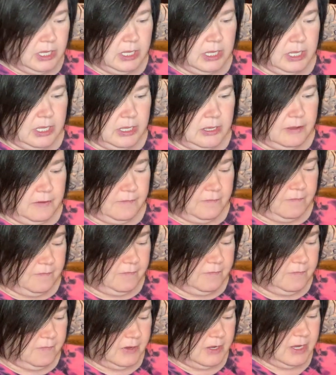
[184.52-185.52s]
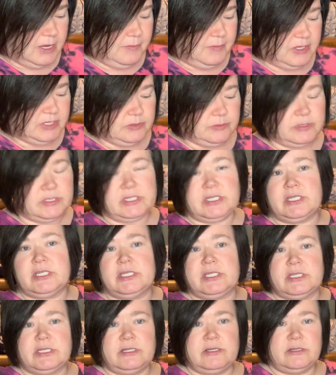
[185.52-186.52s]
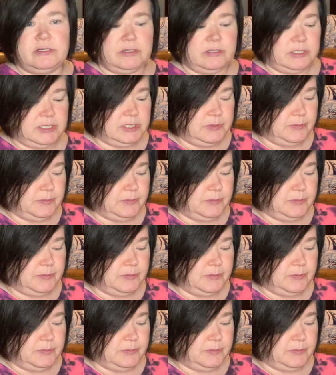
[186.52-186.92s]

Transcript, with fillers: if um, this was just a